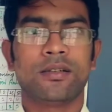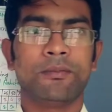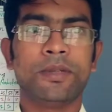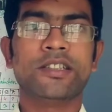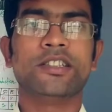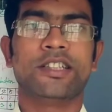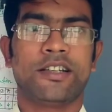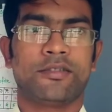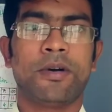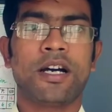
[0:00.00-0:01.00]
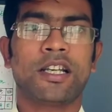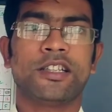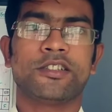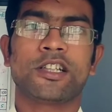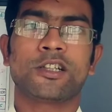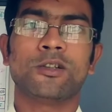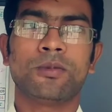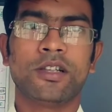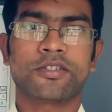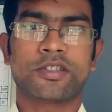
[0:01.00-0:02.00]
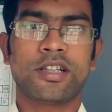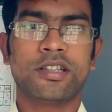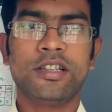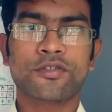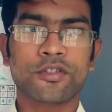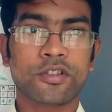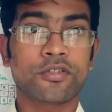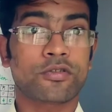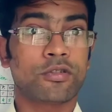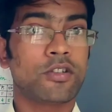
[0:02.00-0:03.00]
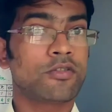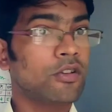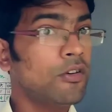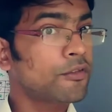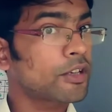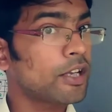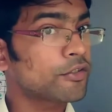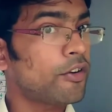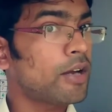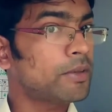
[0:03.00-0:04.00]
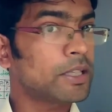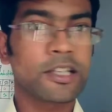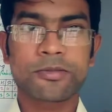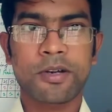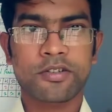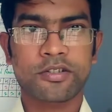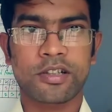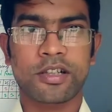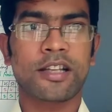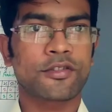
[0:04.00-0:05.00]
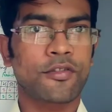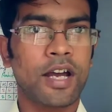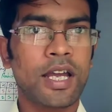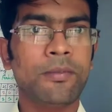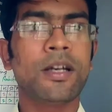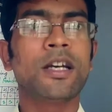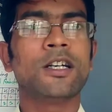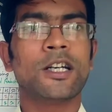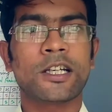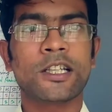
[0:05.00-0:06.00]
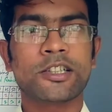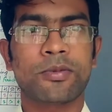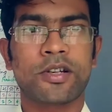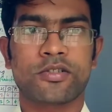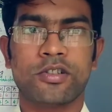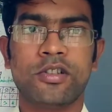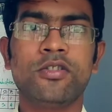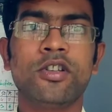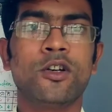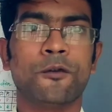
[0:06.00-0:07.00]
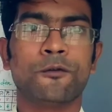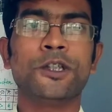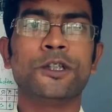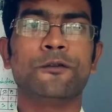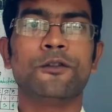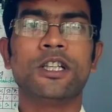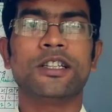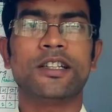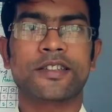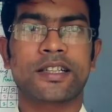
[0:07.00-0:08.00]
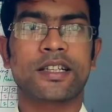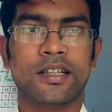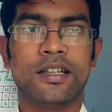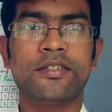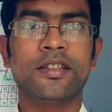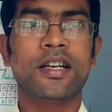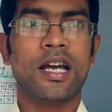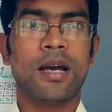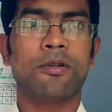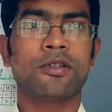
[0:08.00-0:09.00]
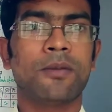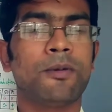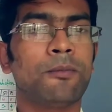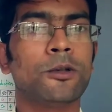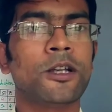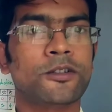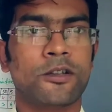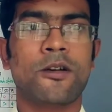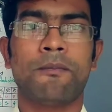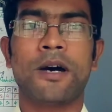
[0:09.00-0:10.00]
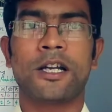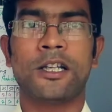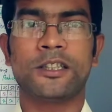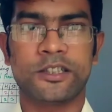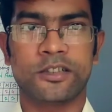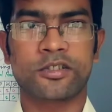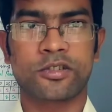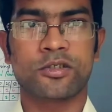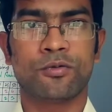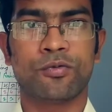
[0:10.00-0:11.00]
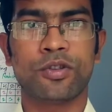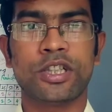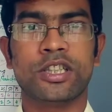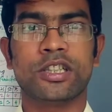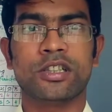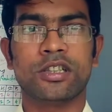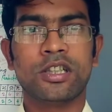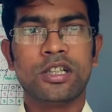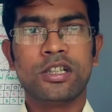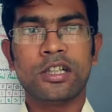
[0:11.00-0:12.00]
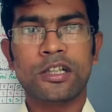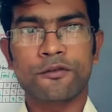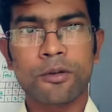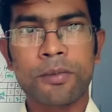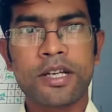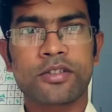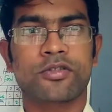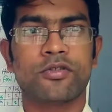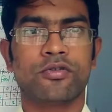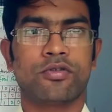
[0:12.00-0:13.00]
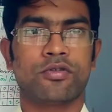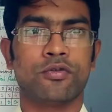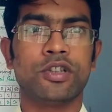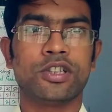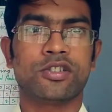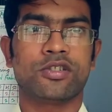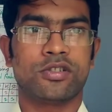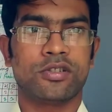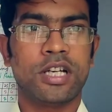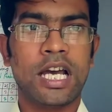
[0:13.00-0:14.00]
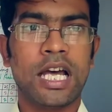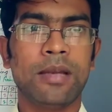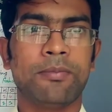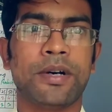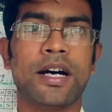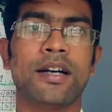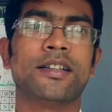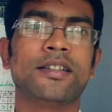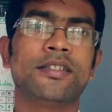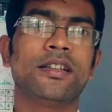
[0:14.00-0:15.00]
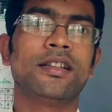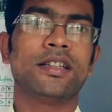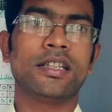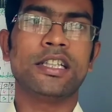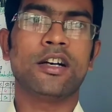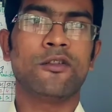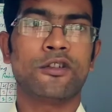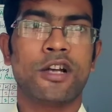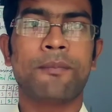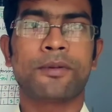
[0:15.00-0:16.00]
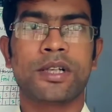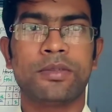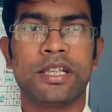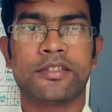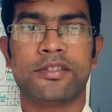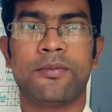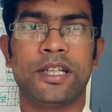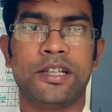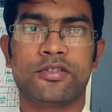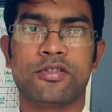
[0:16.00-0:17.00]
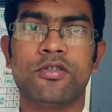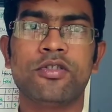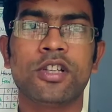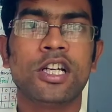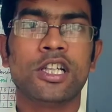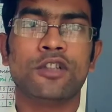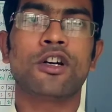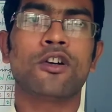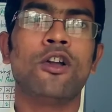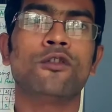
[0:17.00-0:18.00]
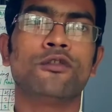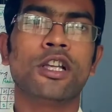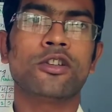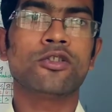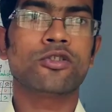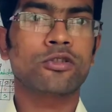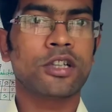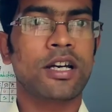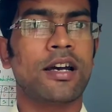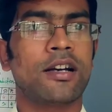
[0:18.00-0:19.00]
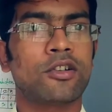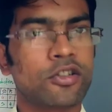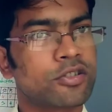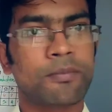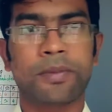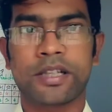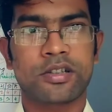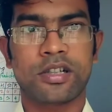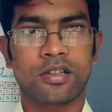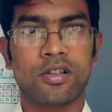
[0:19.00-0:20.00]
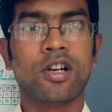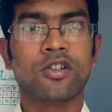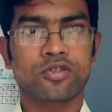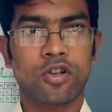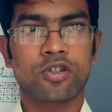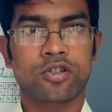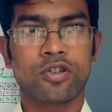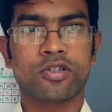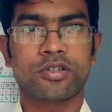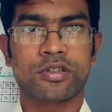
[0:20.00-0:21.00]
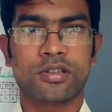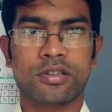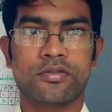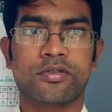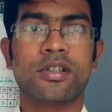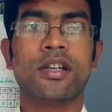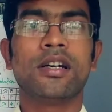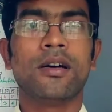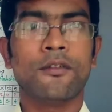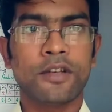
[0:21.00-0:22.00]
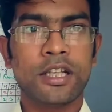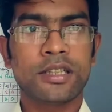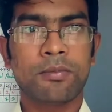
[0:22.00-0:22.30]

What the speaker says: BGS, Bangladesh and Global Studies for the students of class 5 English version. Class 5 English version, we will discuss about the population of Bangladesh with the informations which help us in our upcoming examinations. You are all well known to the question pattern, short questions, fill in the